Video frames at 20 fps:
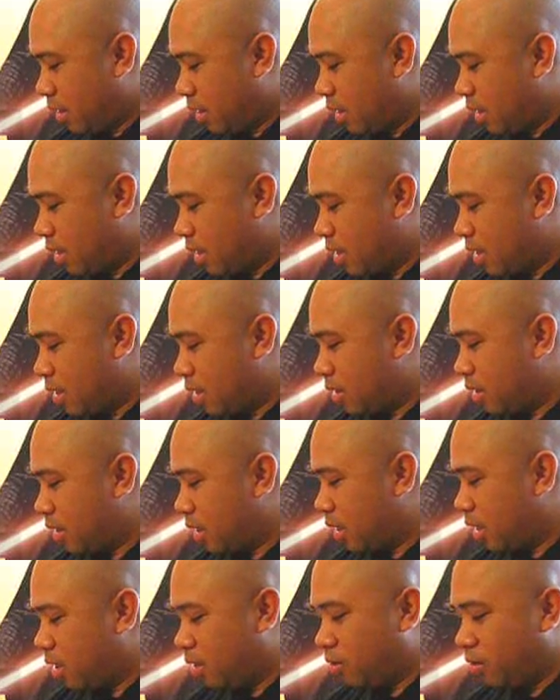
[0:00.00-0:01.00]
and on
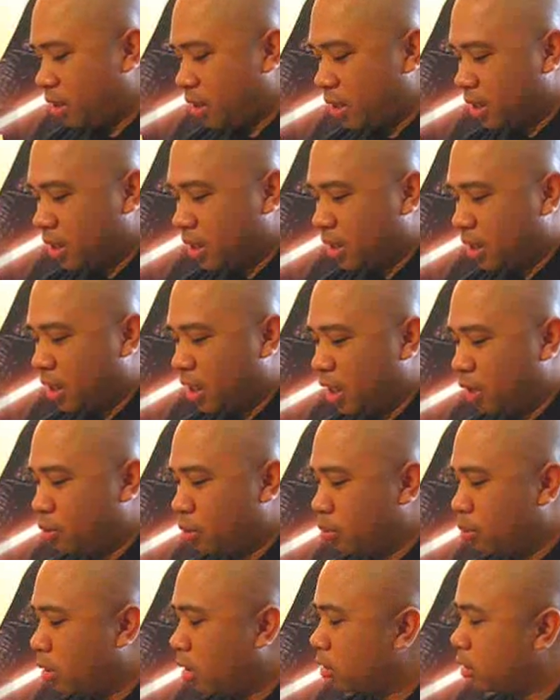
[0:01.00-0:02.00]
the cover is
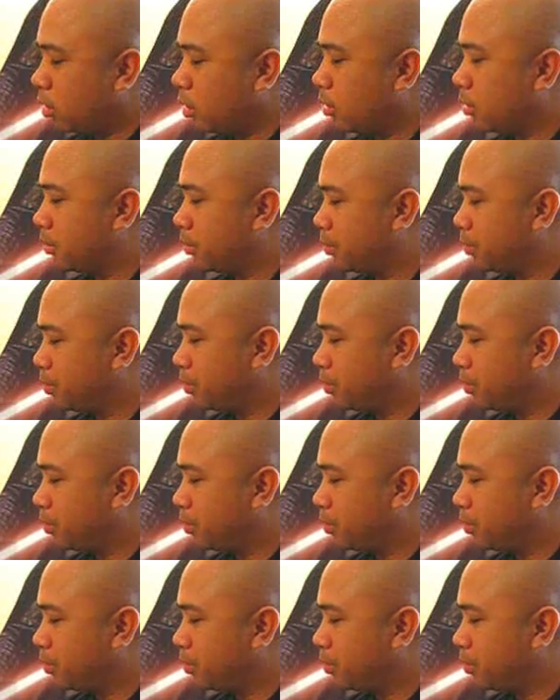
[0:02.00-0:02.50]
iwamoto